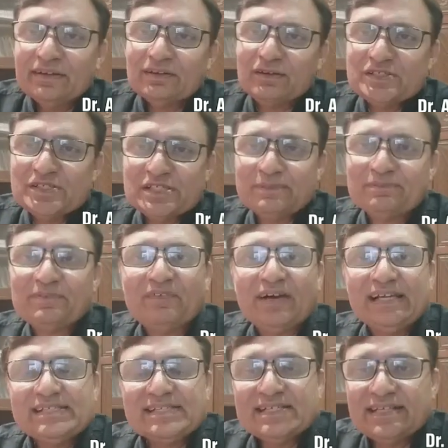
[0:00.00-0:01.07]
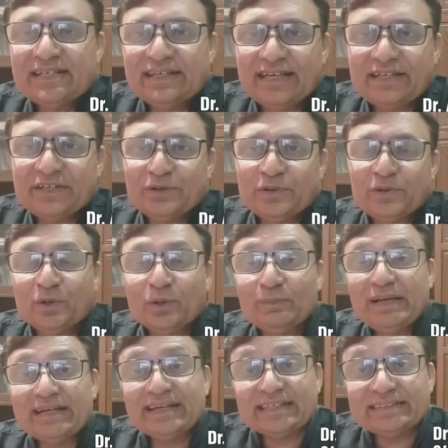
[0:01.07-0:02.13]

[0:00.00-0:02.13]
concept while sitting at your home and